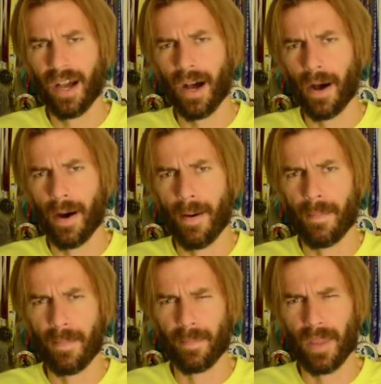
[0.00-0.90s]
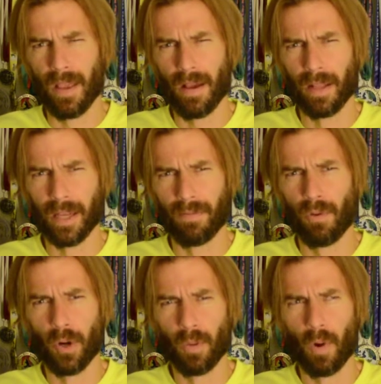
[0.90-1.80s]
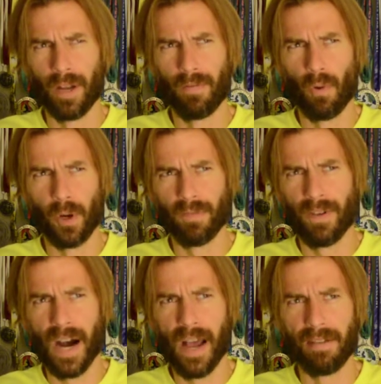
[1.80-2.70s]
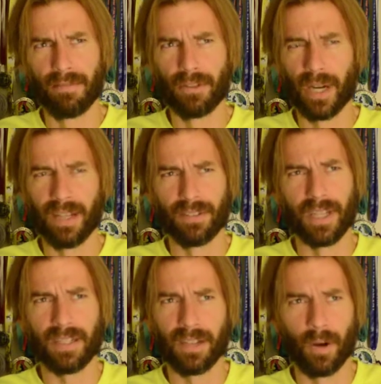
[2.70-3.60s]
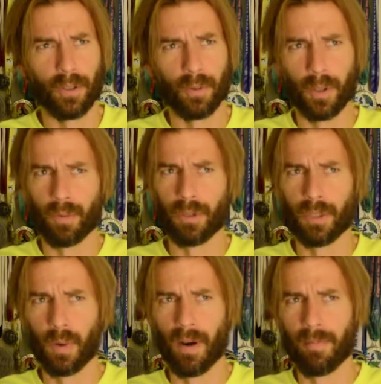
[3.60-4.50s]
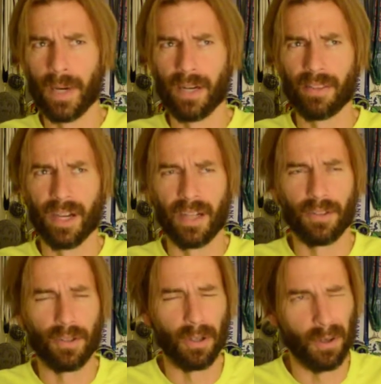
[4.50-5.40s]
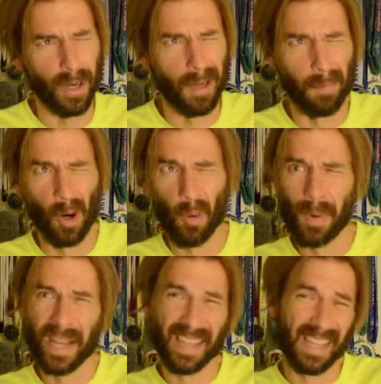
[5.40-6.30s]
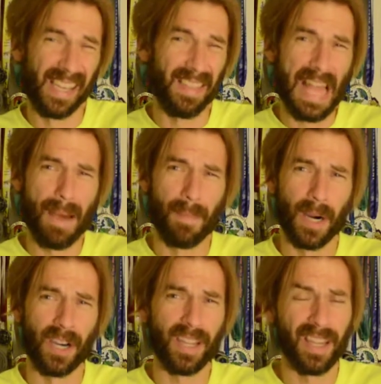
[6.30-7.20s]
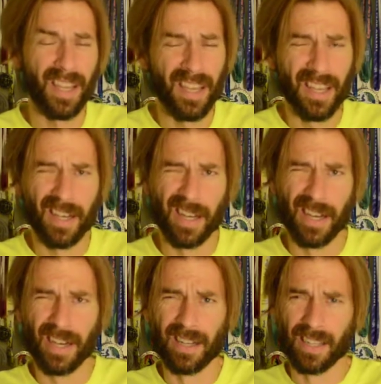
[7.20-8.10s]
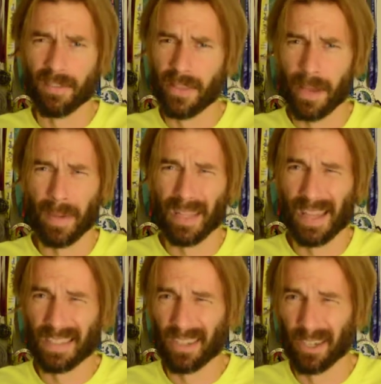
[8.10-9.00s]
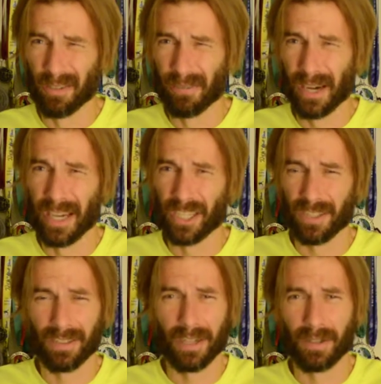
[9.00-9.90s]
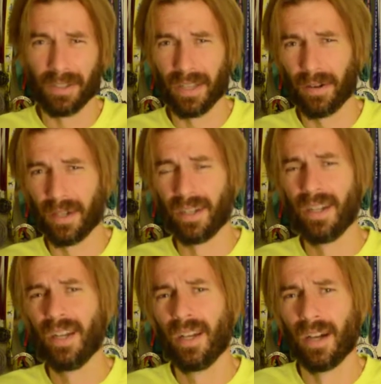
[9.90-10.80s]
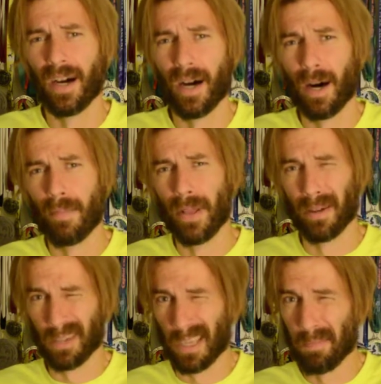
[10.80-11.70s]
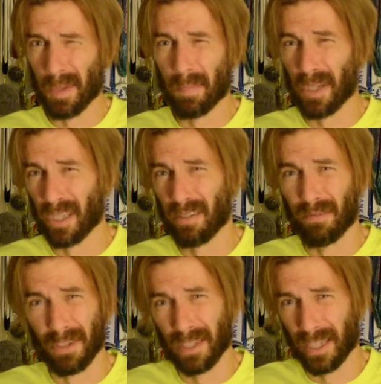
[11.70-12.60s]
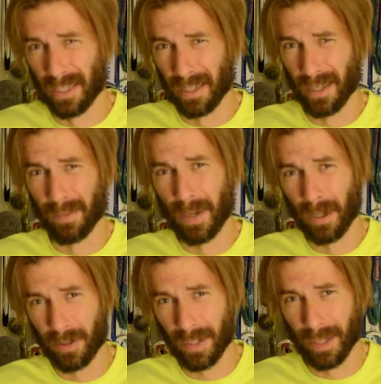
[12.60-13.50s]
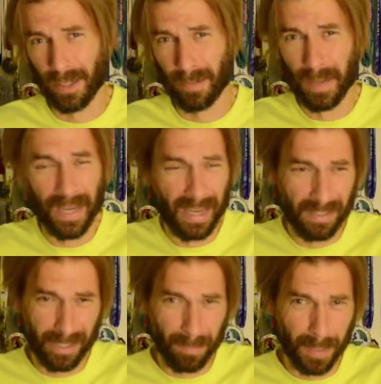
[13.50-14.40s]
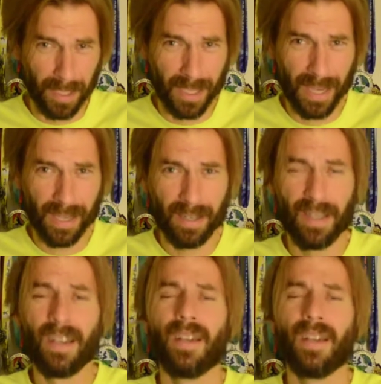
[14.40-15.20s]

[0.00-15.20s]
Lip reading: like a 41:45 translates out to a 3:12 marathon, so I'm hoping I can hit that mark, given that my legs aren't fresh, et cetera, et cetera. That'll give me a pretty good feeling about my odds at Marquette.